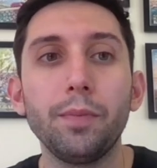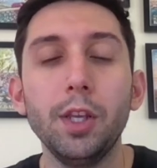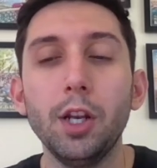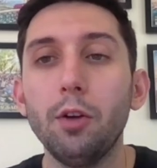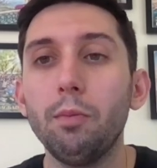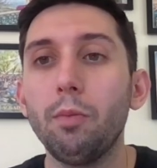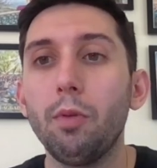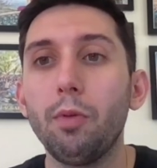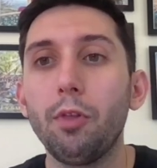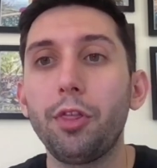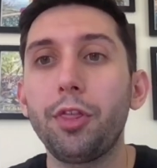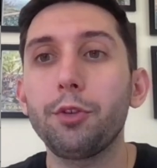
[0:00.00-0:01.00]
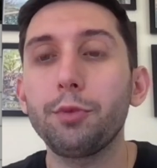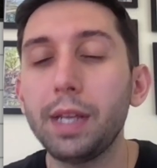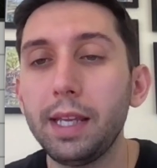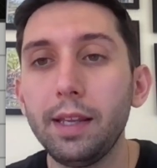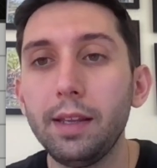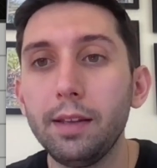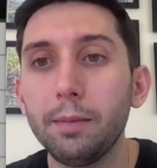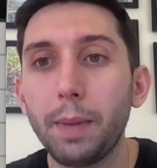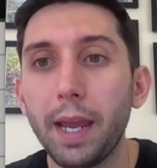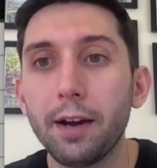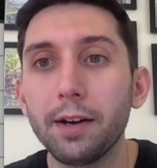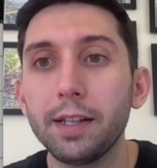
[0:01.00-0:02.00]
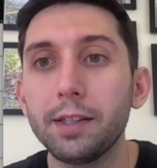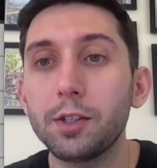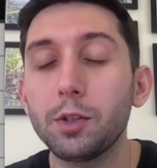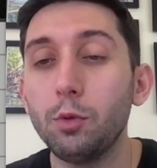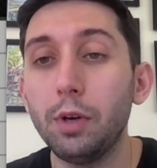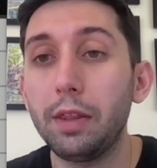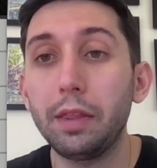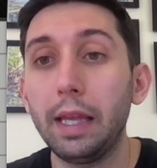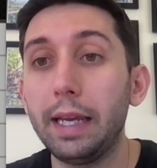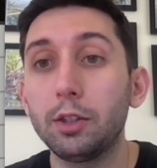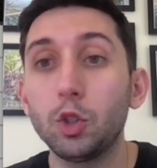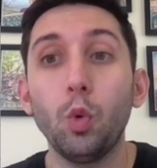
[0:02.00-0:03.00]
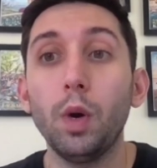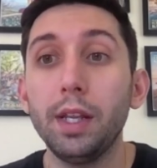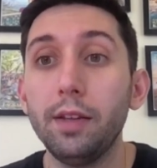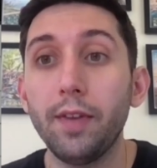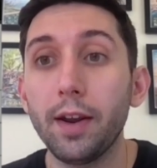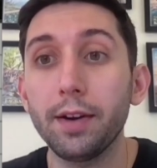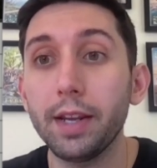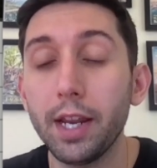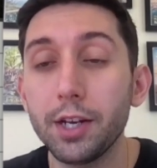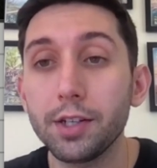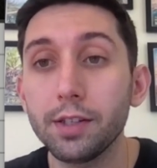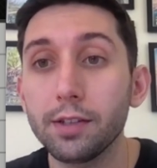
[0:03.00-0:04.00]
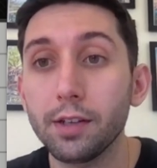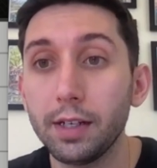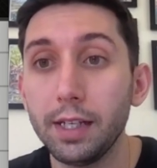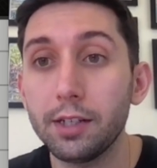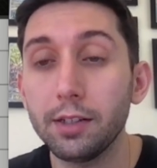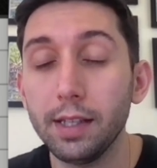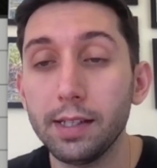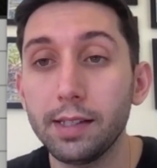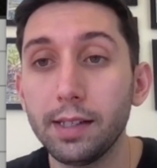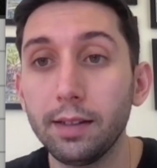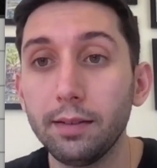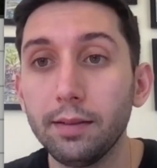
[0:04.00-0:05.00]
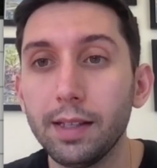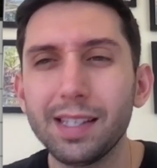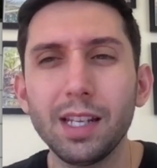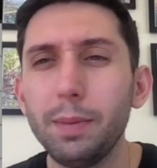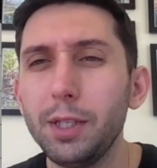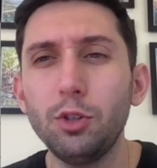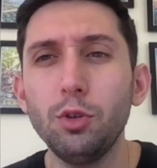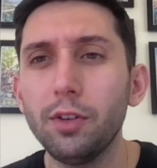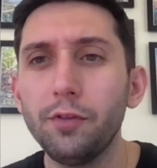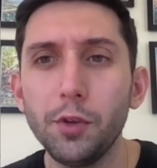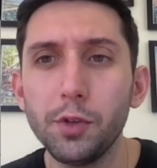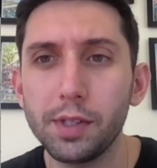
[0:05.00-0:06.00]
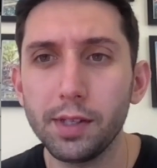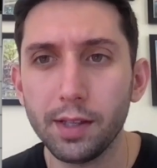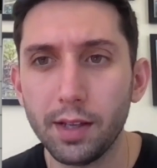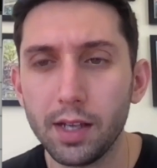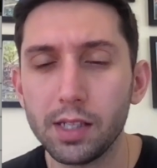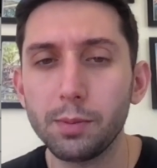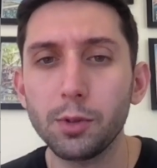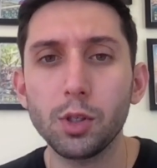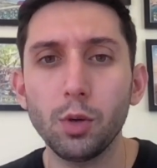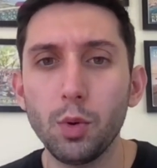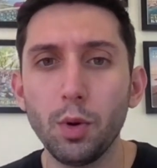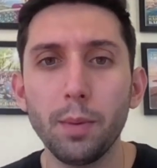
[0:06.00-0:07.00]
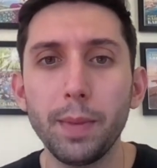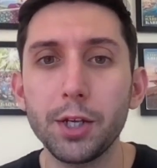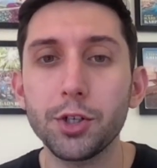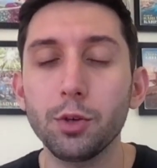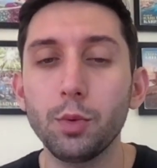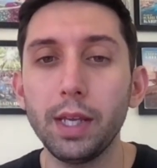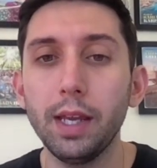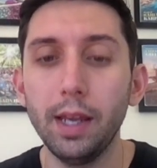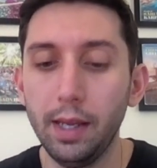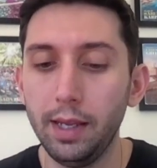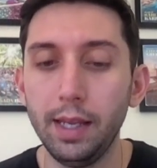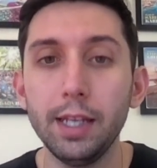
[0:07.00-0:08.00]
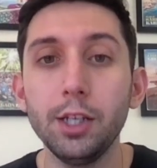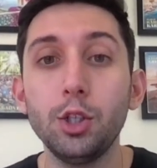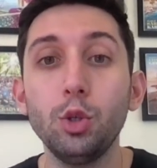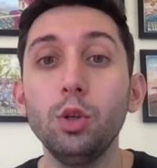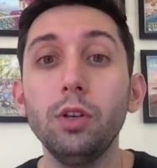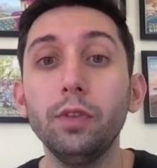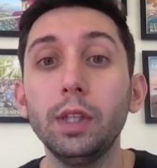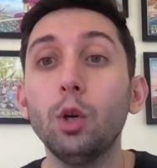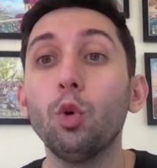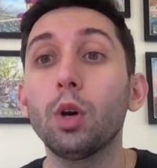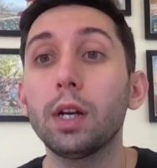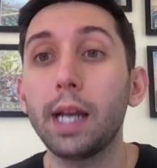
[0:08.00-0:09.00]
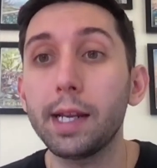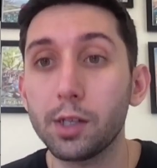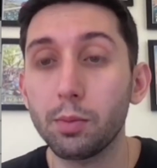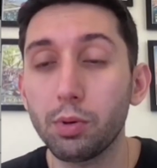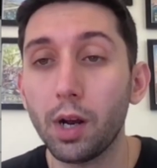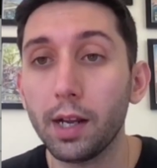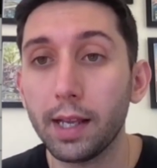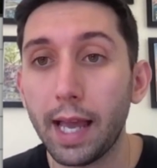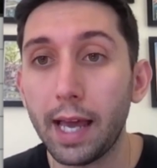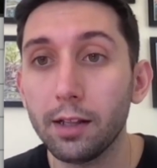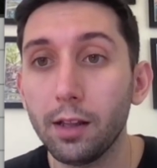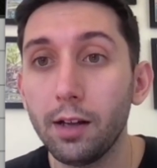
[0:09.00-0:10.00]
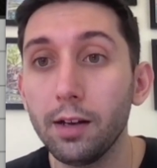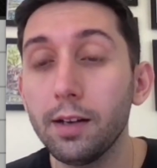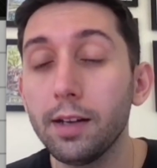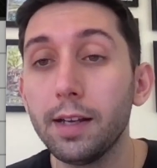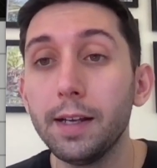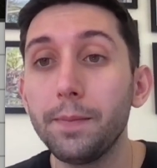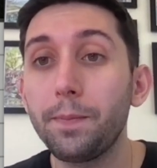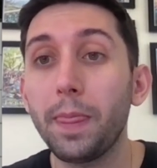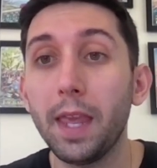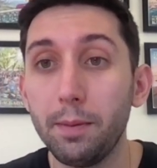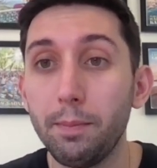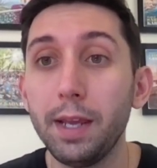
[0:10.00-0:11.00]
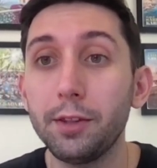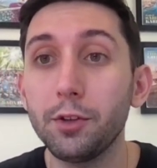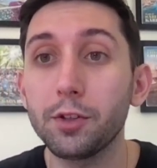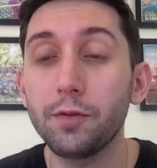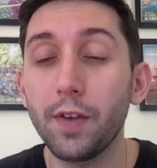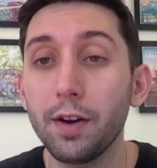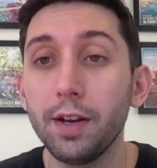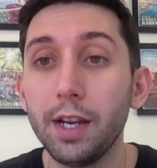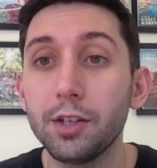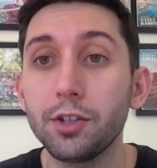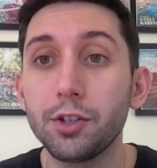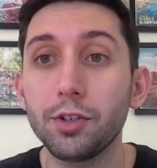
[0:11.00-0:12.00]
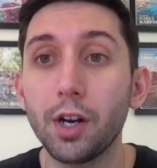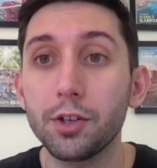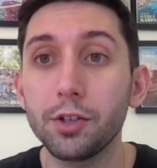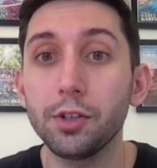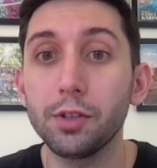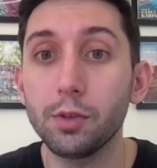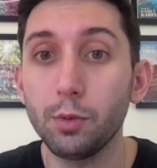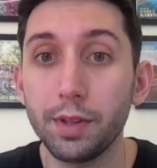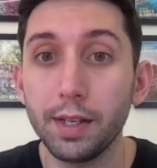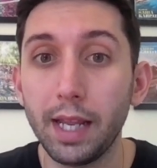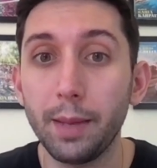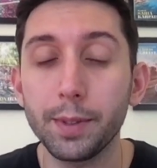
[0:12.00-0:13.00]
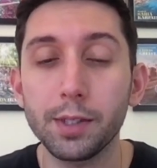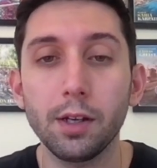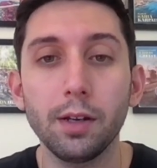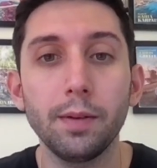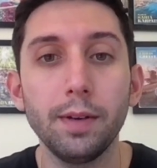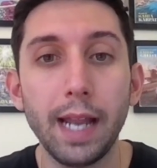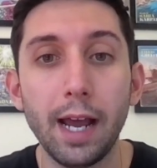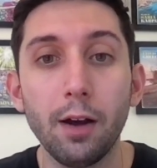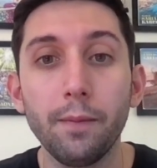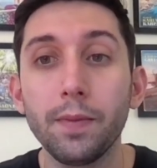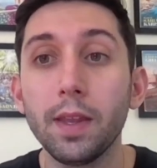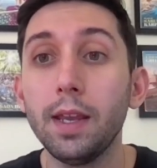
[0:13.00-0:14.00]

you know, three parents with like 20 variations on each listing. It's going to be too confusing to the customer. So we want to make sure we intuitively organize our product catalog and make those variation structures within Amazon. Now,